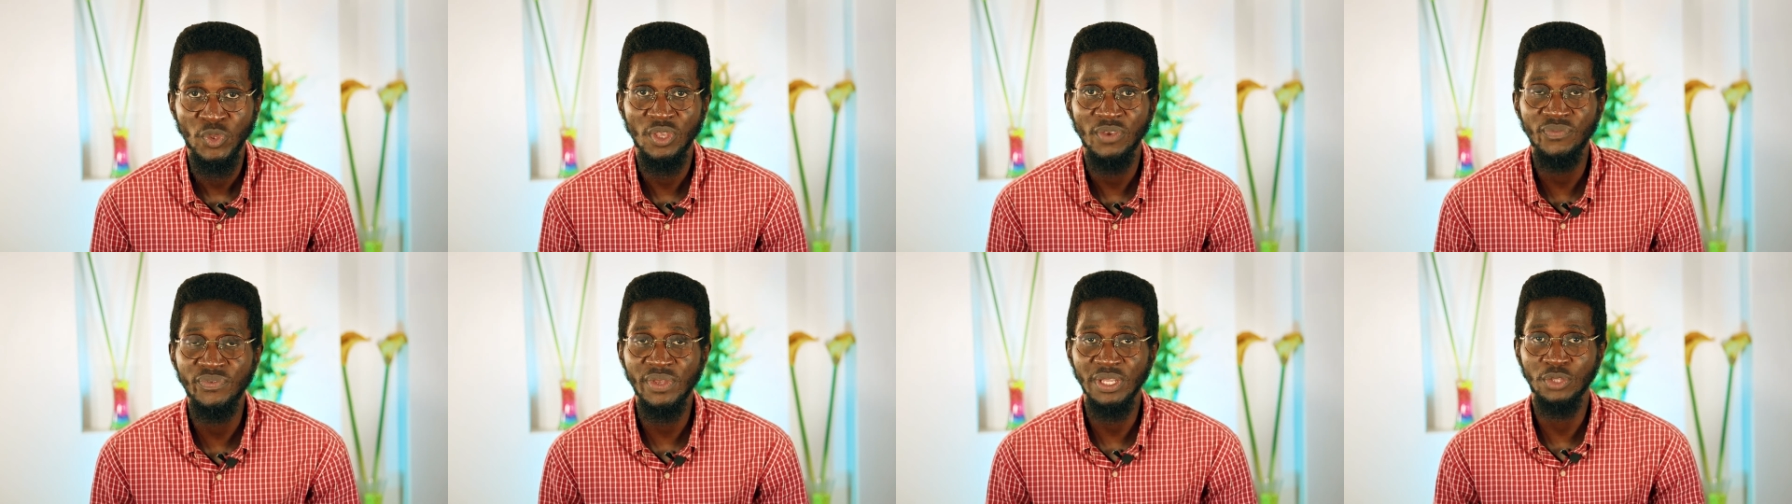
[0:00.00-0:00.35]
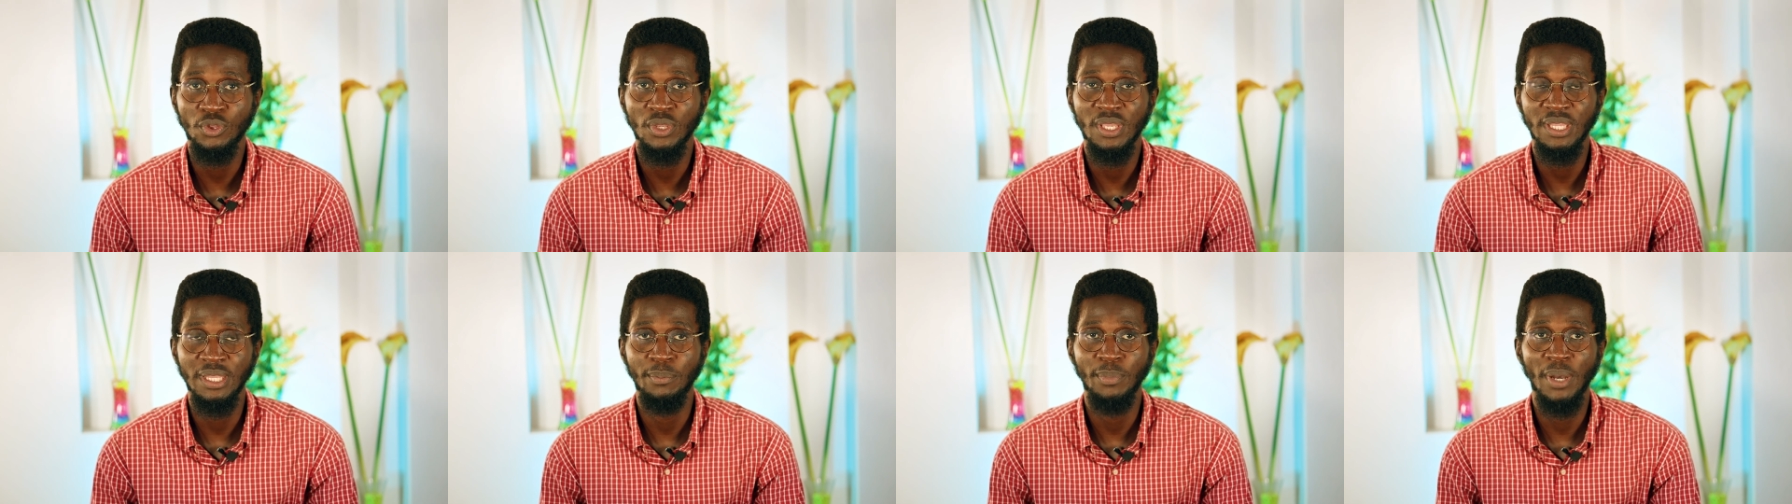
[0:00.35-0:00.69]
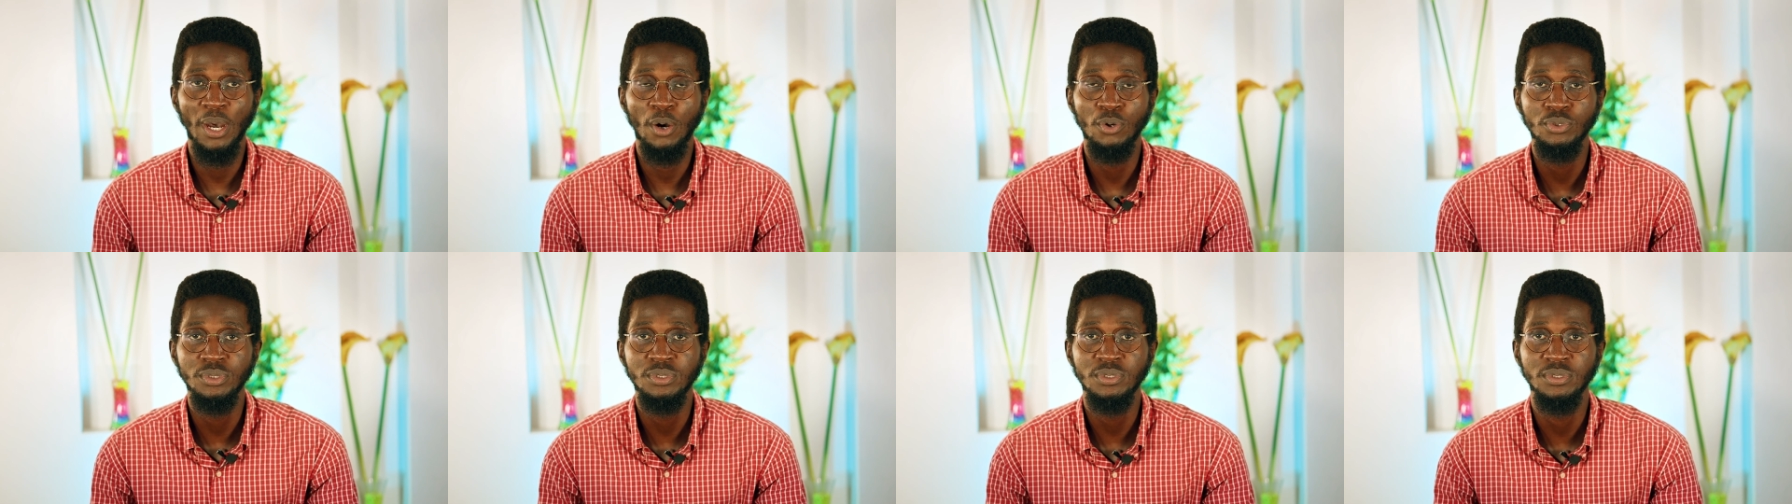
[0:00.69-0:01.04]
So if you are talking
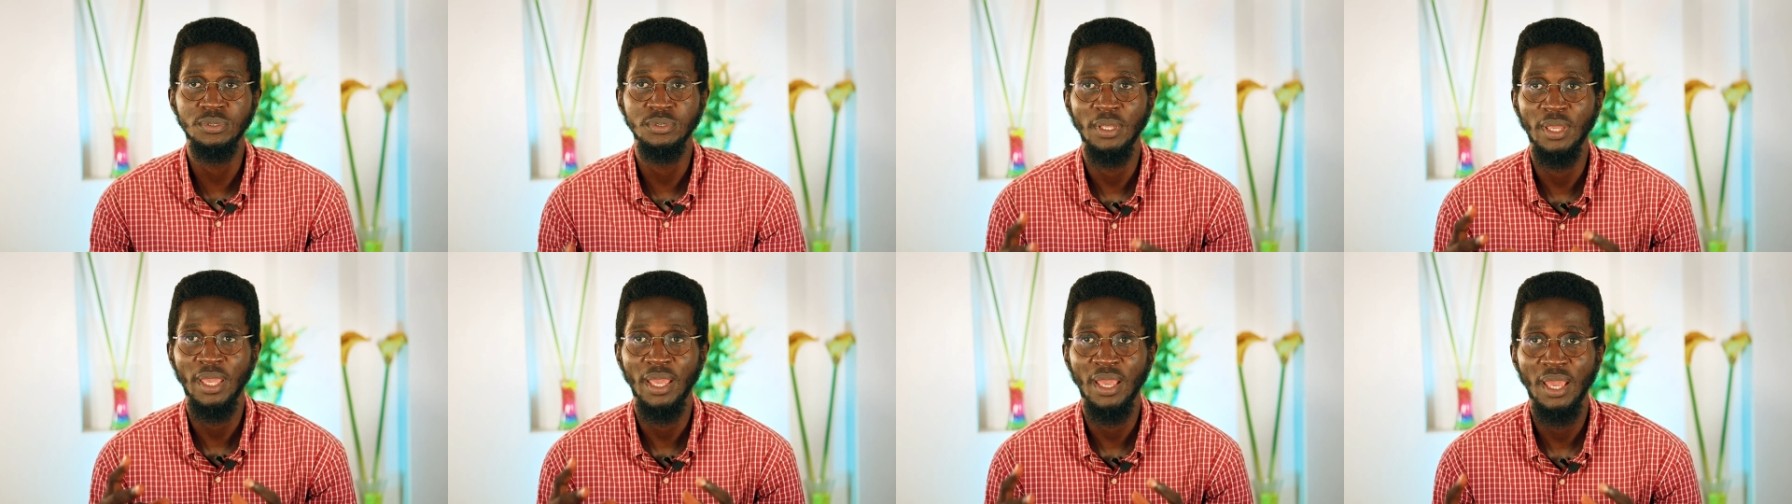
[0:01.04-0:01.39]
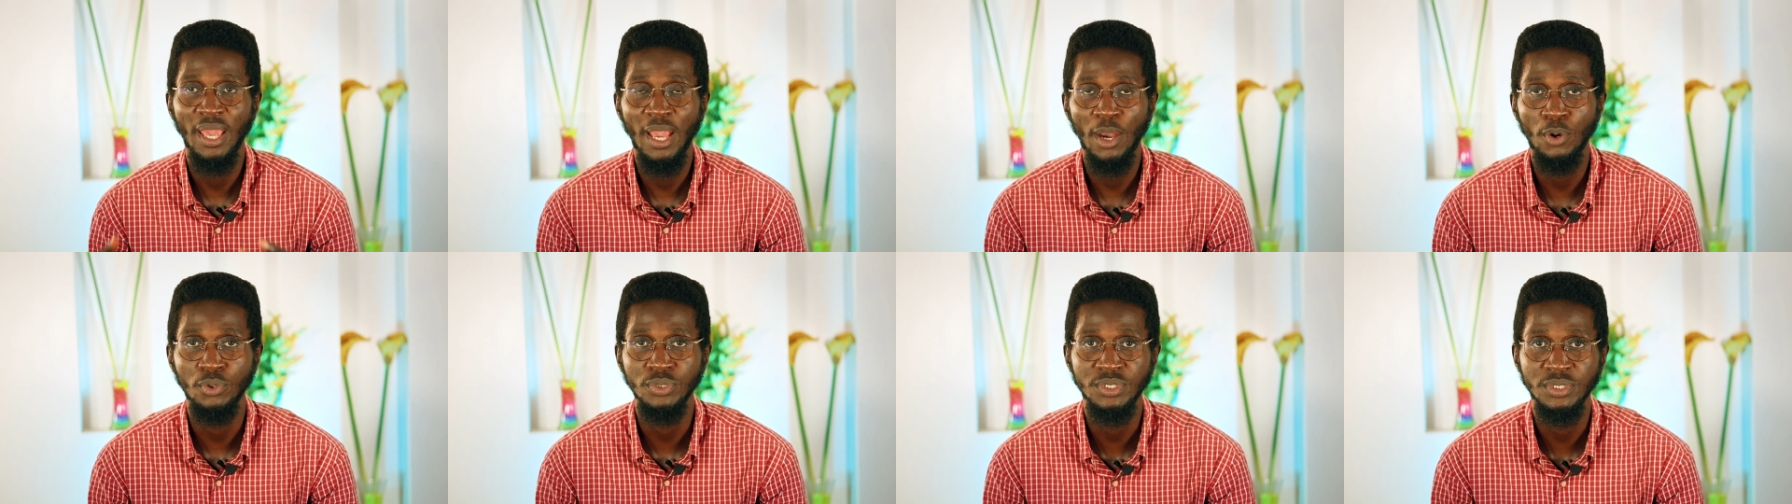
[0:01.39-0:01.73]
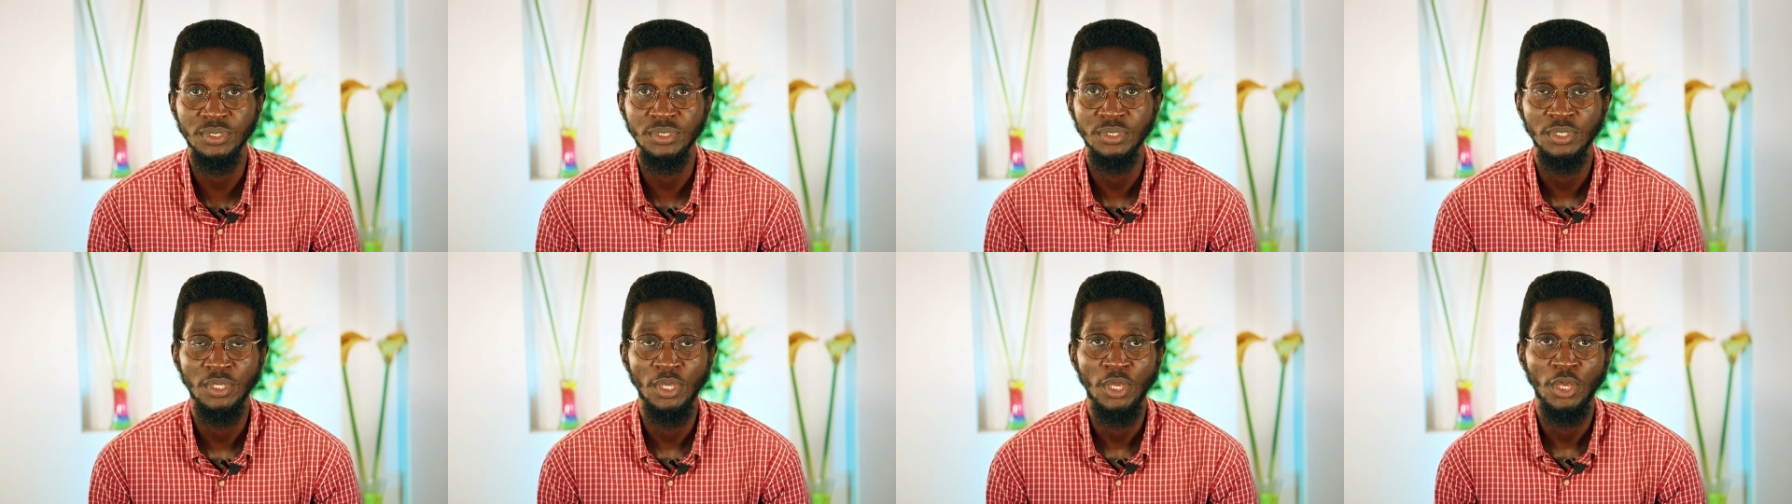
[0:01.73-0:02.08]
about
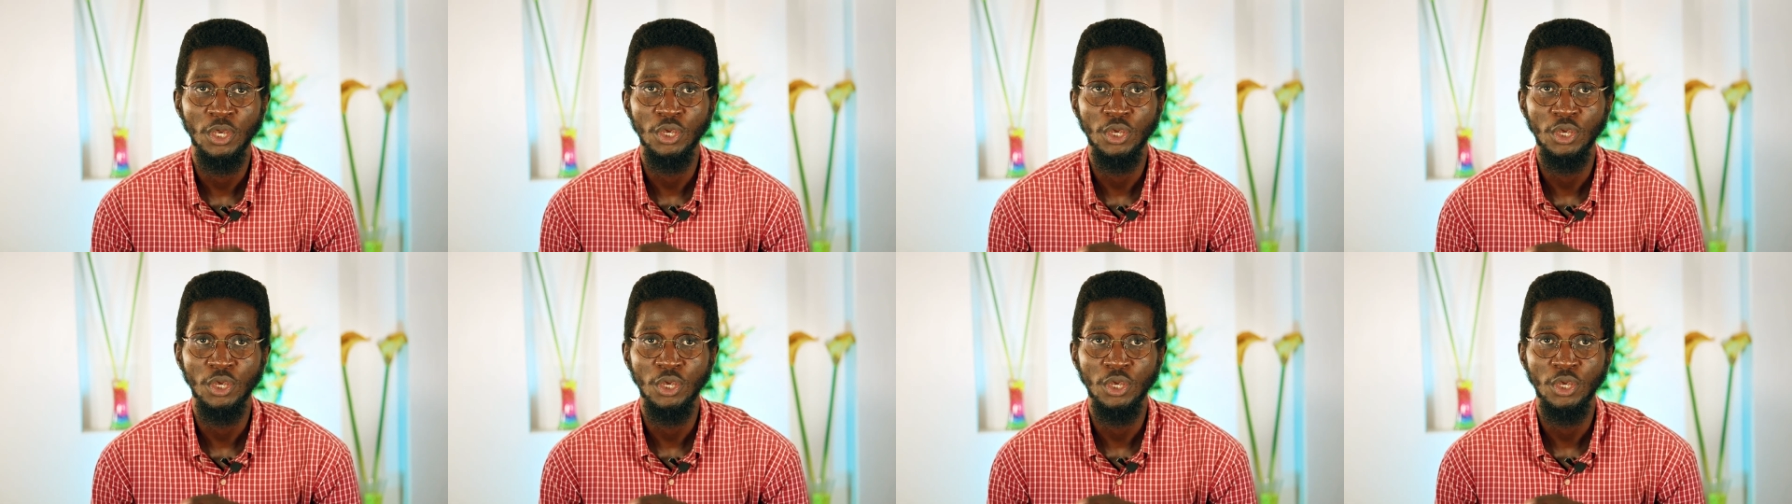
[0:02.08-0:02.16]
health,